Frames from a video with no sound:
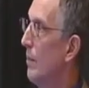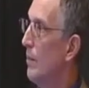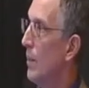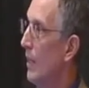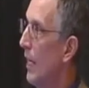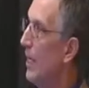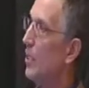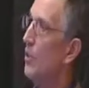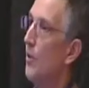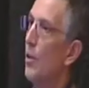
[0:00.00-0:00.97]
the
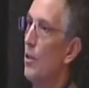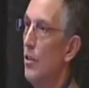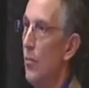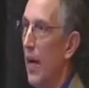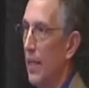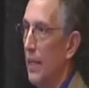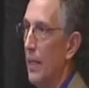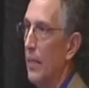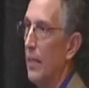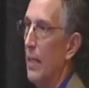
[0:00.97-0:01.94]
latest version of
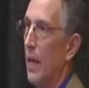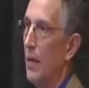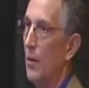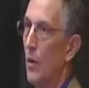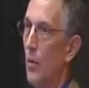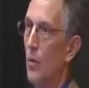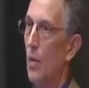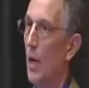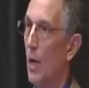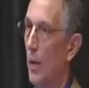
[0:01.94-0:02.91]
BACnet, and I don't know
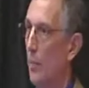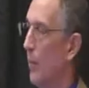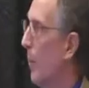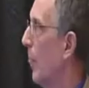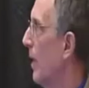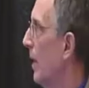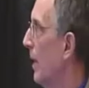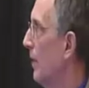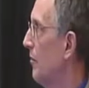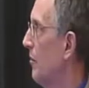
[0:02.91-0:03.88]

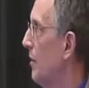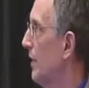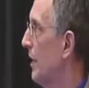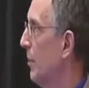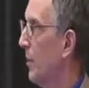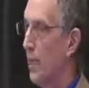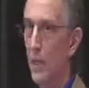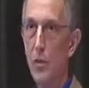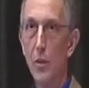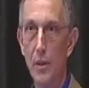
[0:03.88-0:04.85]
how familiar anybody
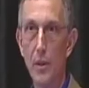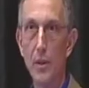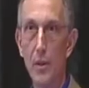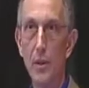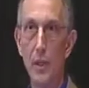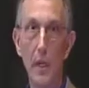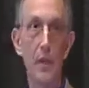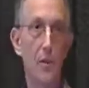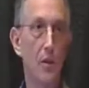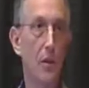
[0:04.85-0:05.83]
is with the
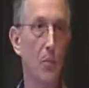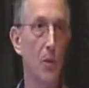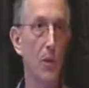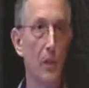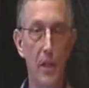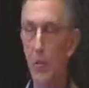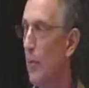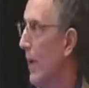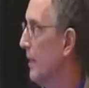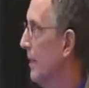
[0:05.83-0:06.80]
latest printing of
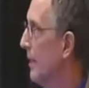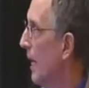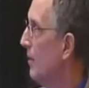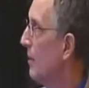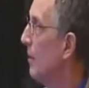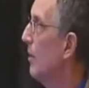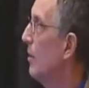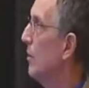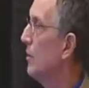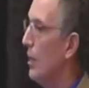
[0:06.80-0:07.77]
BACnet, now
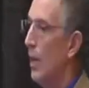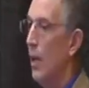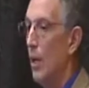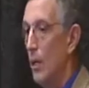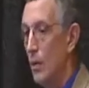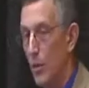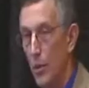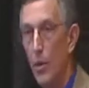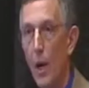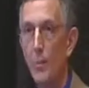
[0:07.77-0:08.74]
includes some
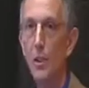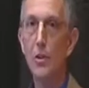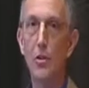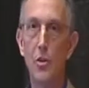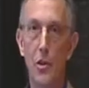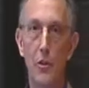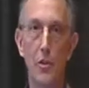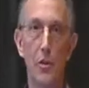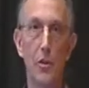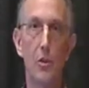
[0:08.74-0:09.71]
new objects and
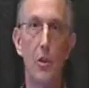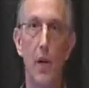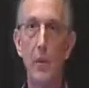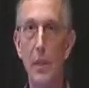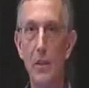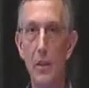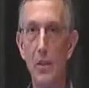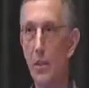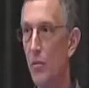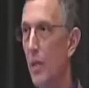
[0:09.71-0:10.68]
services. I'm going to hit
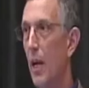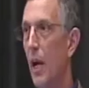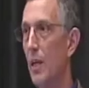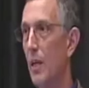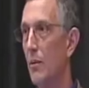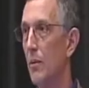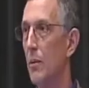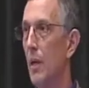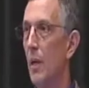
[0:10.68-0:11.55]
these at a very high level.